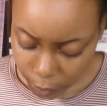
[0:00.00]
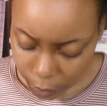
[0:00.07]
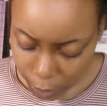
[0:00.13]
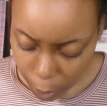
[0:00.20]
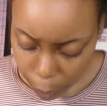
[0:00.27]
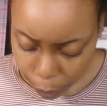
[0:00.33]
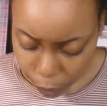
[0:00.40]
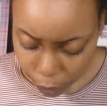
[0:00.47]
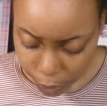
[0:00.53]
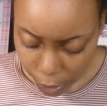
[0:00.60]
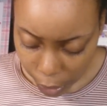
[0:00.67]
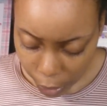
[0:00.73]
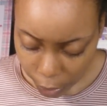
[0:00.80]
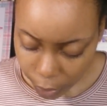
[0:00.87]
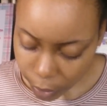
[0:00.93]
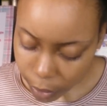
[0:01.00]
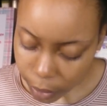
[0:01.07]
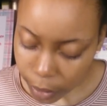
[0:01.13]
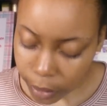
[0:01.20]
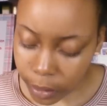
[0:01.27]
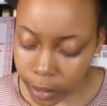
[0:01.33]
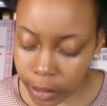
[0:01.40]
chapter 9
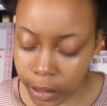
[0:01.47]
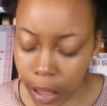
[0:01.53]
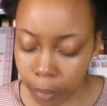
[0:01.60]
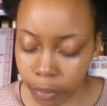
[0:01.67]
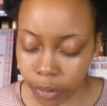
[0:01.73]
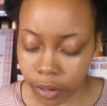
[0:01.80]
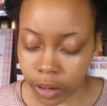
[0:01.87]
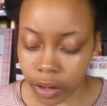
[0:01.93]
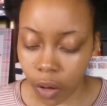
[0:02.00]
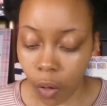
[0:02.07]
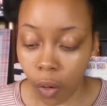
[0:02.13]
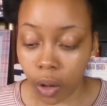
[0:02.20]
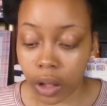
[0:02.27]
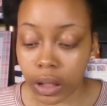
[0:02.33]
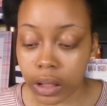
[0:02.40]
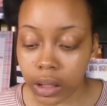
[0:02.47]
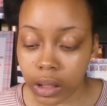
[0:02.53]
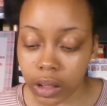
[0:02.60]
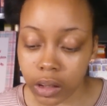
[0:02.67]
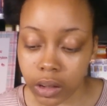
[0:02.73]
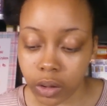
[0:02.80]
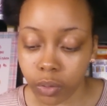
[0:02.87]
then the chapter is called
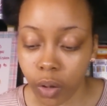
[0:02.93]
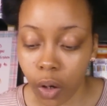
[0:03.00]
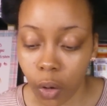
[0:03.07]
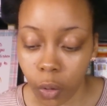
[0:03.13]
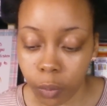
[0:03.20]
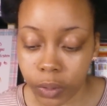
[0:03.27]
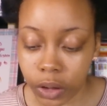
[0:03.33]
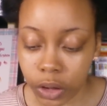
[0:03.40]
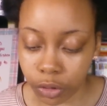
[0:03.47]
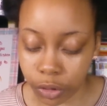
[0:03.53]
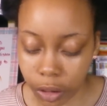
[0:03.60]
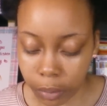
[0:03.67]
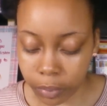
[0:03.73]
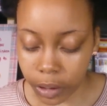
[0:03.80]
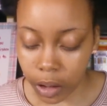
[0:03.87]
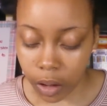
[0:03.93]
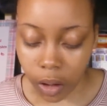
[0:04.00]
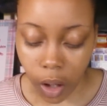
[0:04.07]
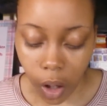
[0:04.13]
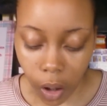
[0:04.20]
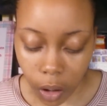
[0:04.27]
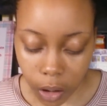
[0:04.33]
clinging to hopes dreams and
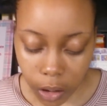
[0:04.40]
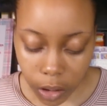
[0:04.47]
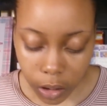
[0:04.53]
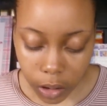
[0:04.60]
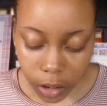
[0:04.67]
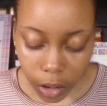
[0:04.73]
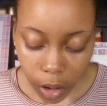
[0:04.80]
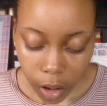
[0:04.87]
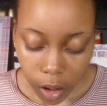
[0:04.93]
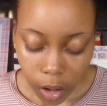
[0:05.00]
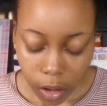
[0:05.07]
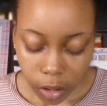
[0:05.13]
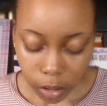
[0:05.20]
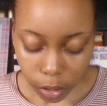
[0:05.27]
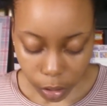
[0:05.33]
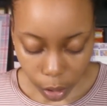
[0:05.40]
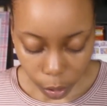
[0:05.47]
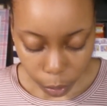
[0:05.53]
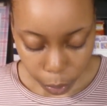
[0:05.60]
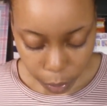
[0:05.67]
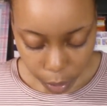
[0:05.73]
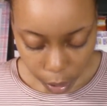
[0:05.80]
callings
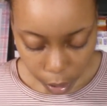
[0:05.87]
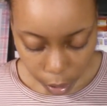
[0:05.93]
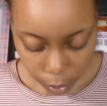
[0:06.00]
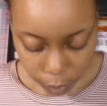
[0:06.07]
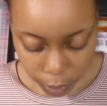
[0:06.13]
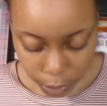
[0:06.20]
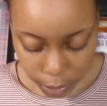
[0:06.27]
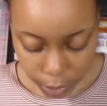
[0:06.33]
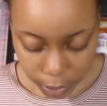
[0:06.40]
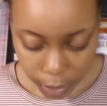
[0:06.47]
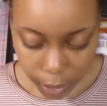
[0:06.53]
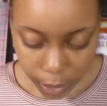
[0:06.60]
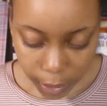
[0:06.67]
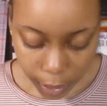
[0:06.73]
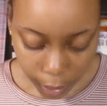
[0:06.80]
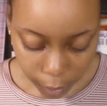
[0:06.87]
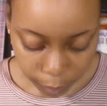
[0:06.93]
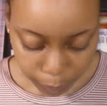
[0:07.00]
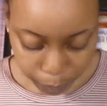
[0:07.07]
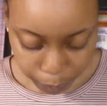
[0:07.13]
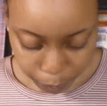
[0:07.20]
so um, she said that